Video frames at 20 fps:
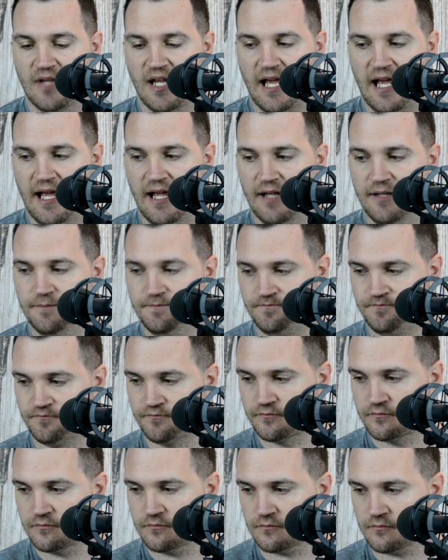And
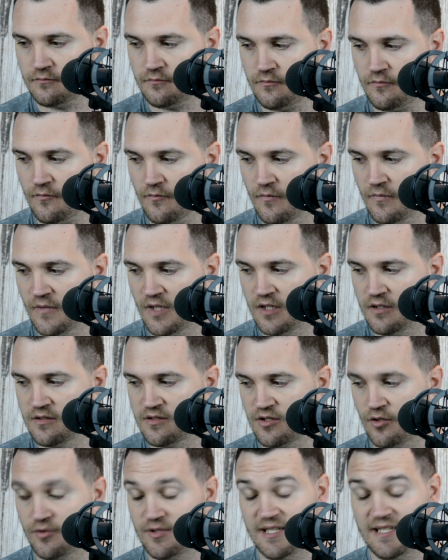
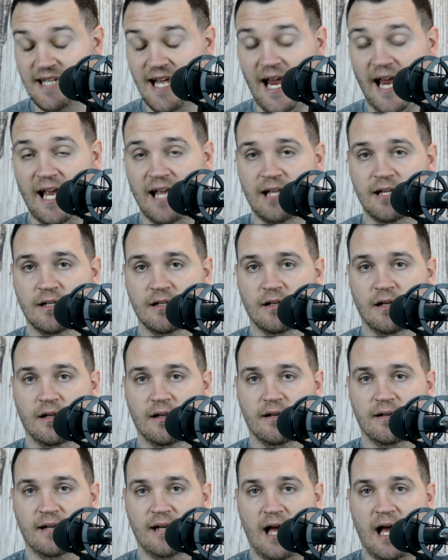so today, it,
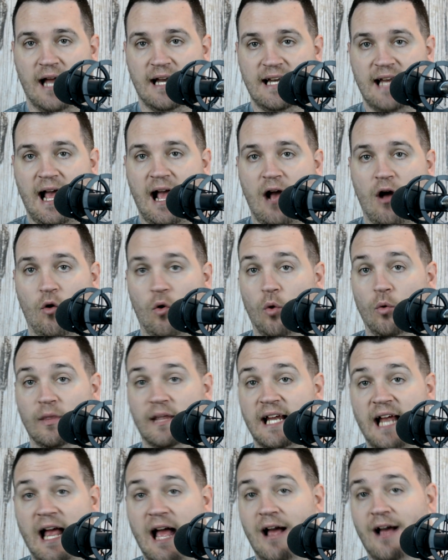I now
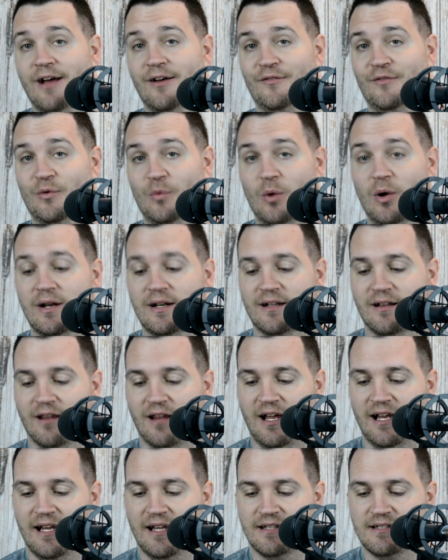only have one
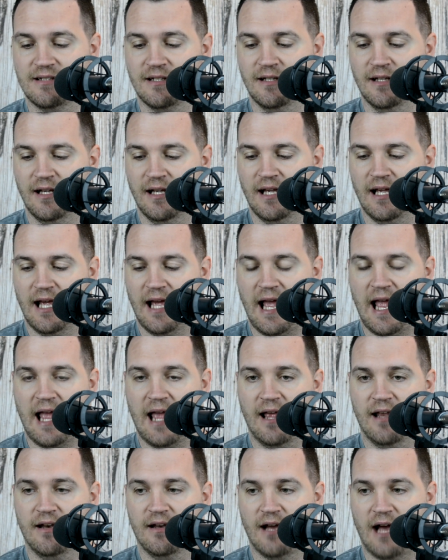client,
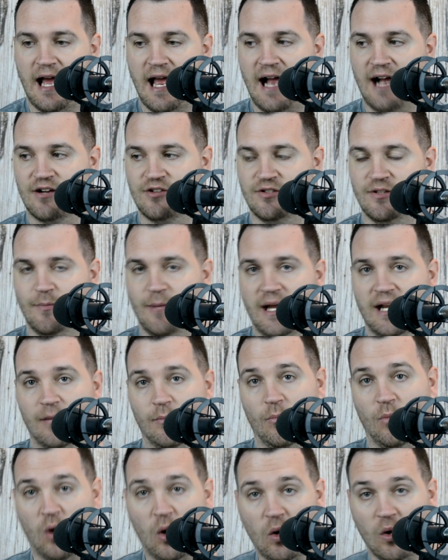and I actually make
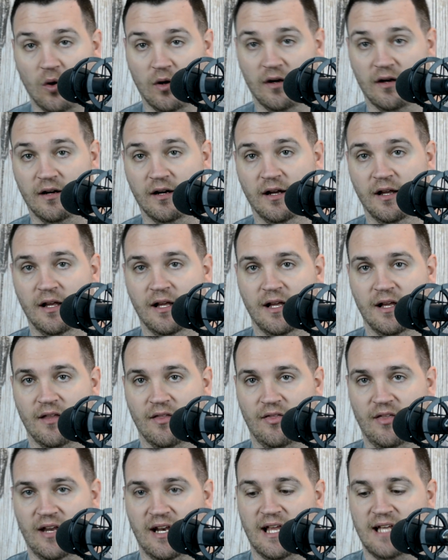more
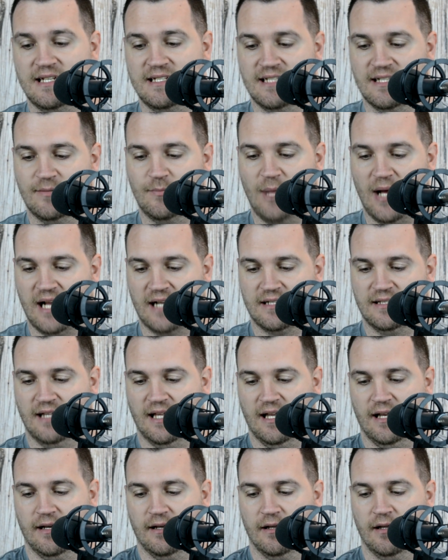than I did back
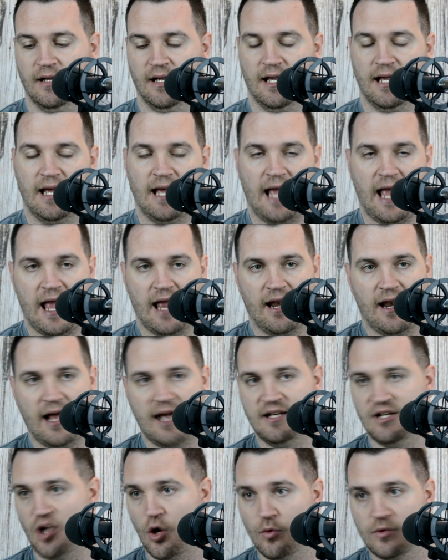then. And
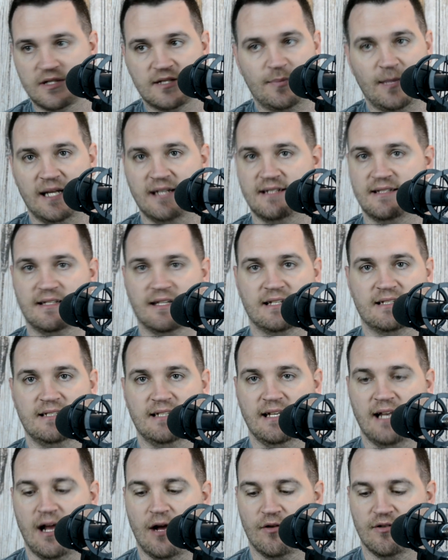I don't spend
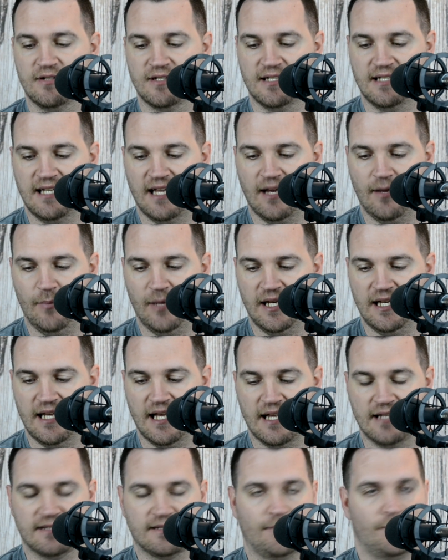sixteen hours a day at my
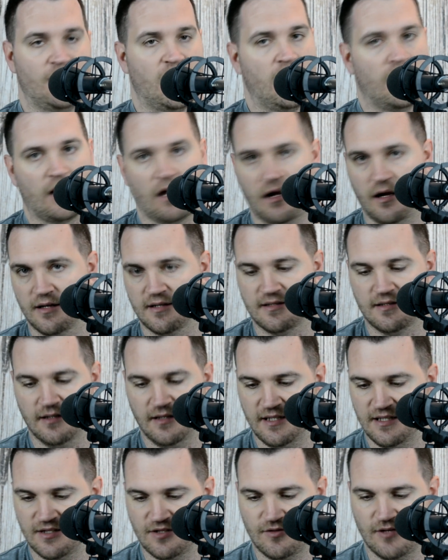desk. I'm not
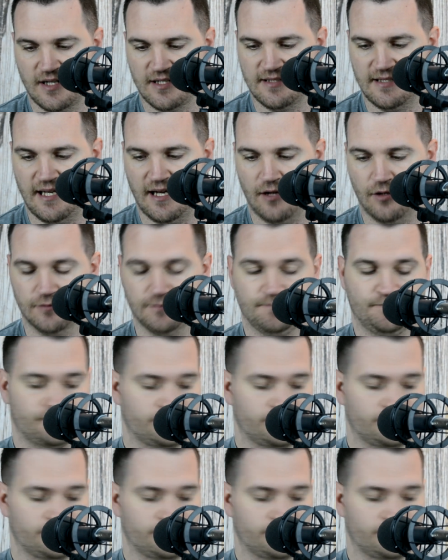constantly stressed out.